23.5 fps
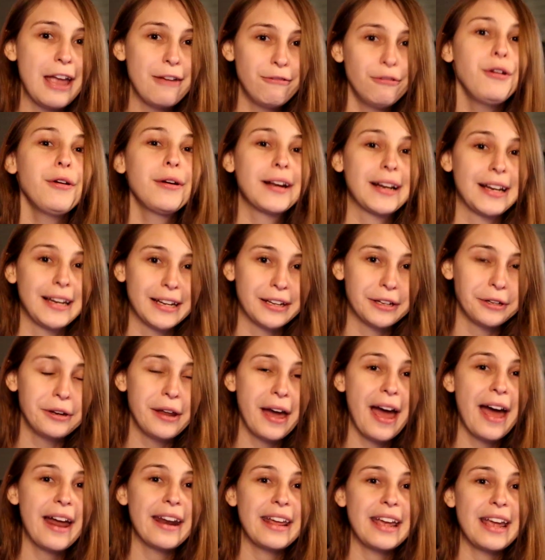If you click on
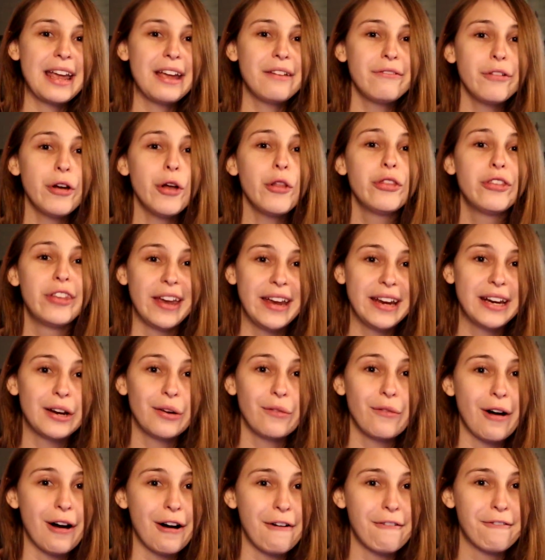that, it will take a
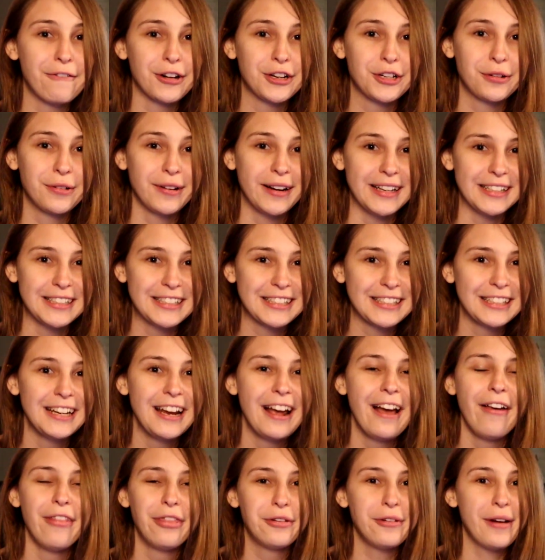while for Twitch
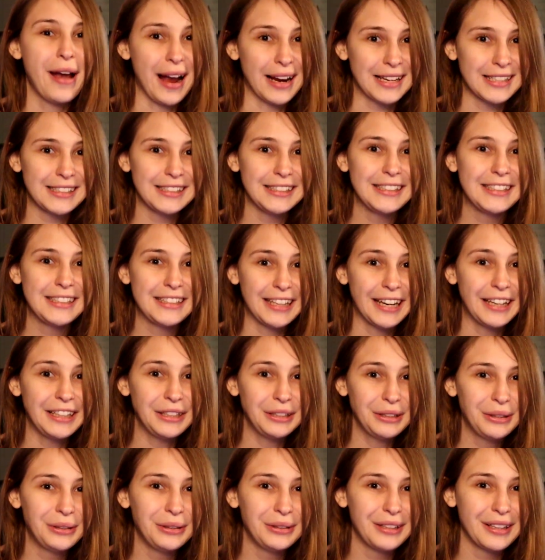to actually send
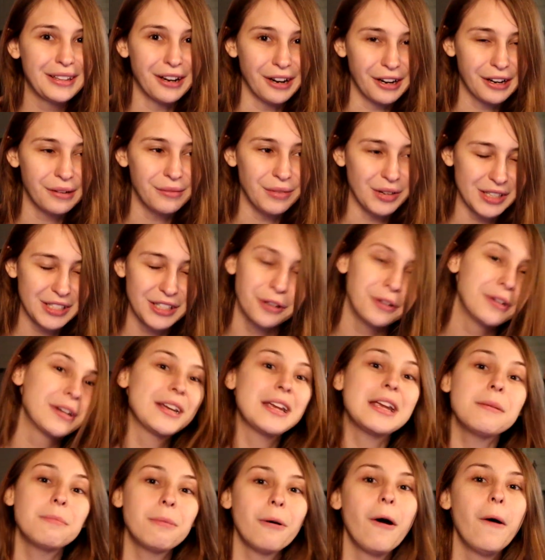you the document. So
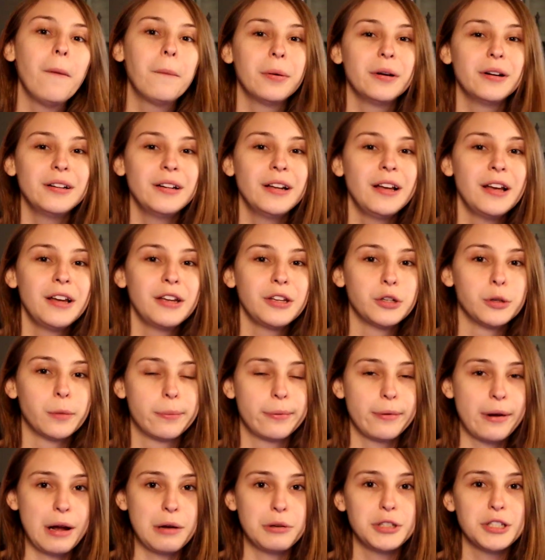keep open your
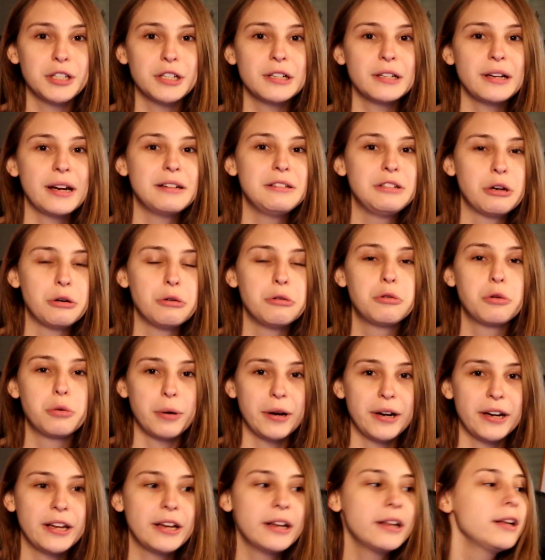browser and don't
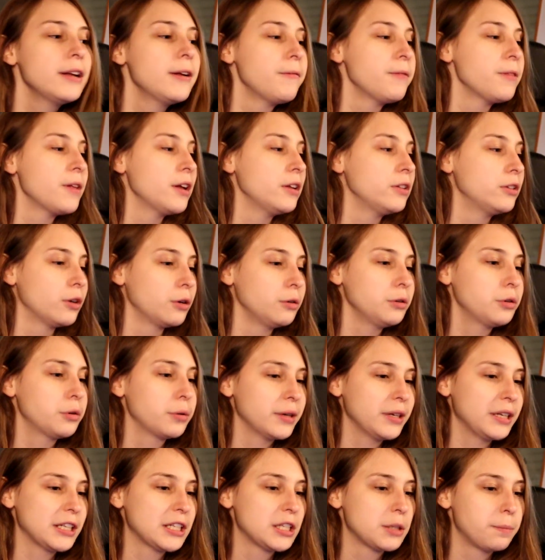quit it. Don't
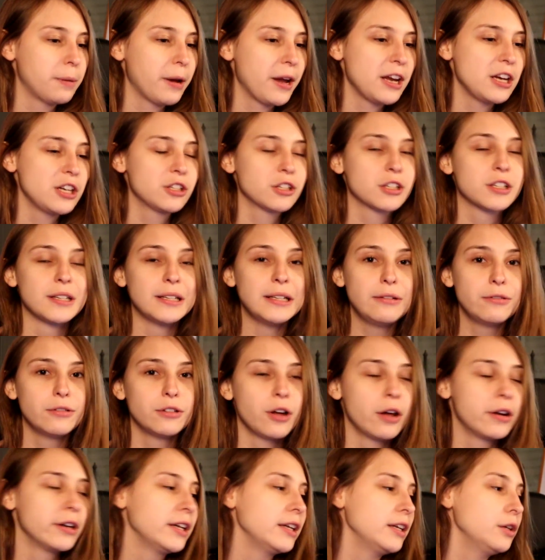quit this page, just leave it
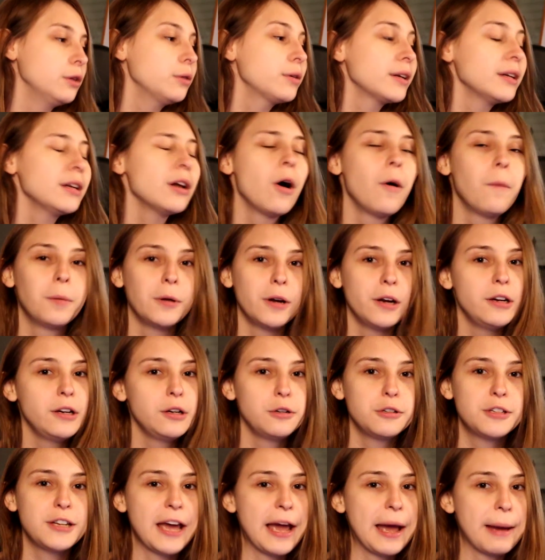on it. You can open a
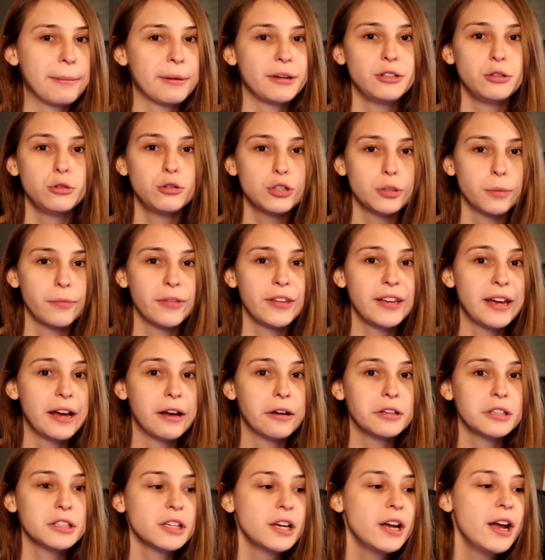new tab and do something
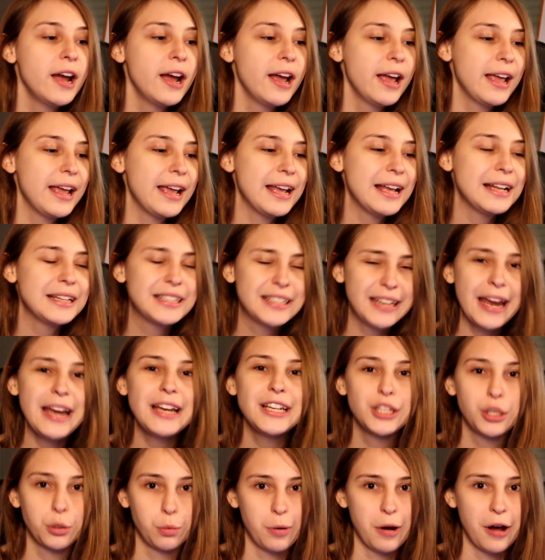else. It
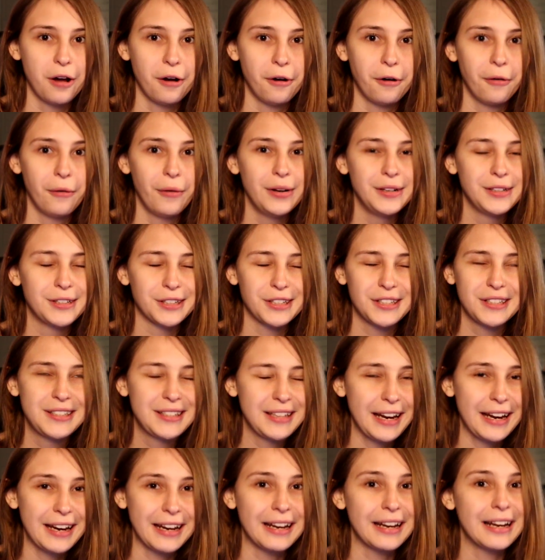takes a while, just
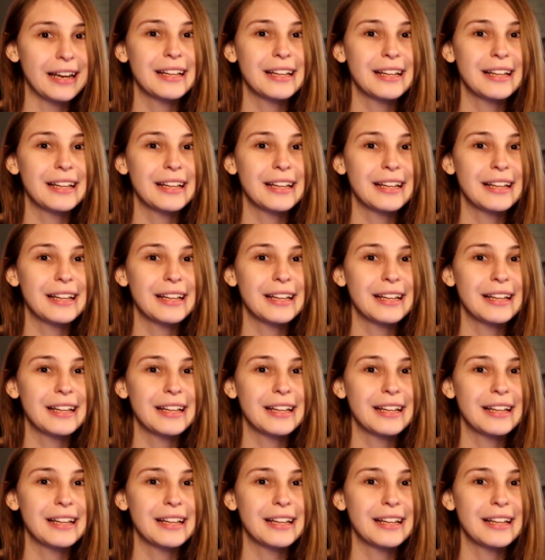saying.